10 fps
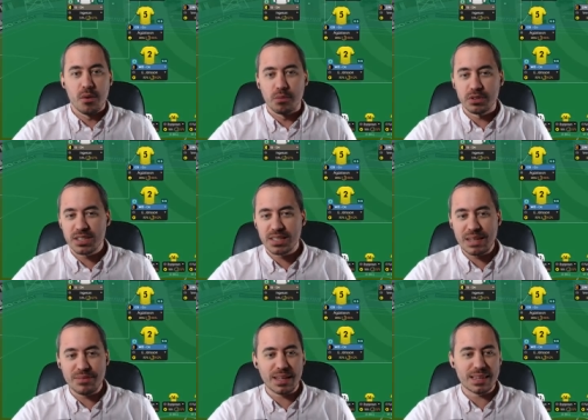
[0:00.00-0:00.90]
We'll just
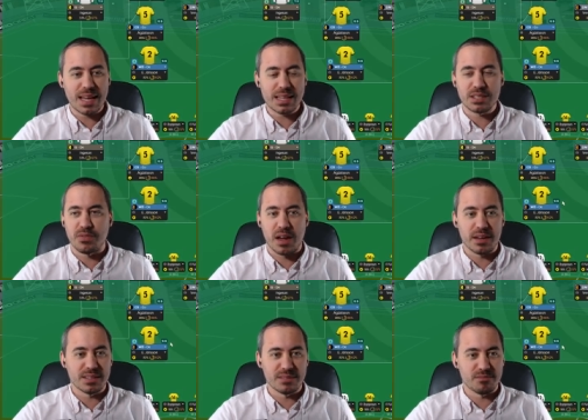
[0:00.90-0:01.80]
leave it like that. It's fine.
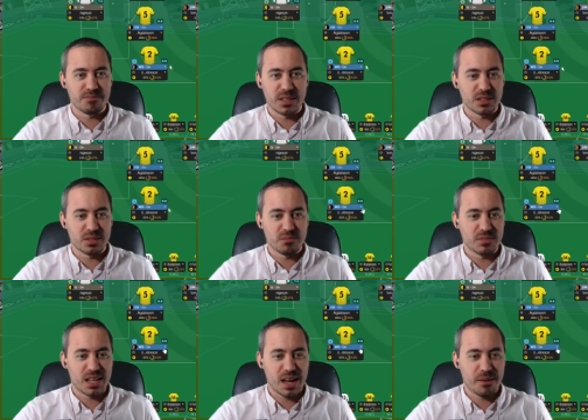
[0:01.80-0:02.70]
It's, it's,
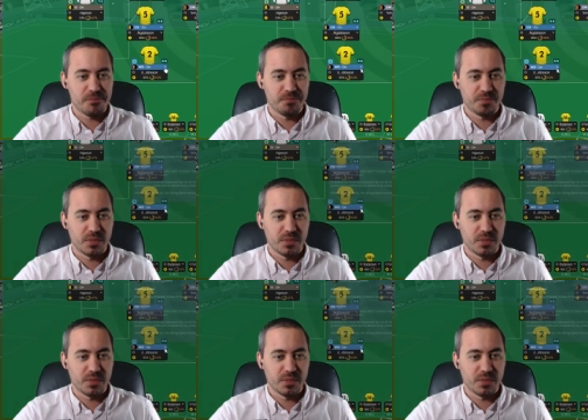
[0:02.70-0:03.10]
yeah.